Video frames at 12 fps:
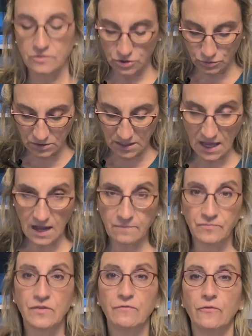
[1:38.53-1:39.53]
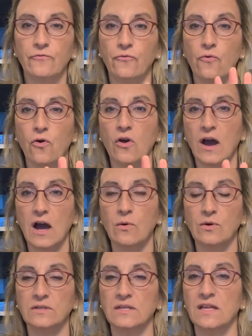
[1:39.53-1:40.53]
do it again for 4
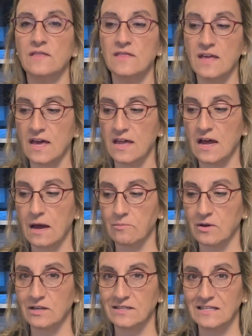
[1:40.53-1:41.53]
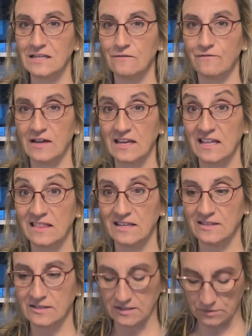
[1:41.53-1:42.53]
hours, and then I'm going to see if I can get
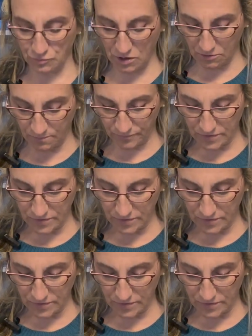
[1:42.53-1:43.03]
these to sprout.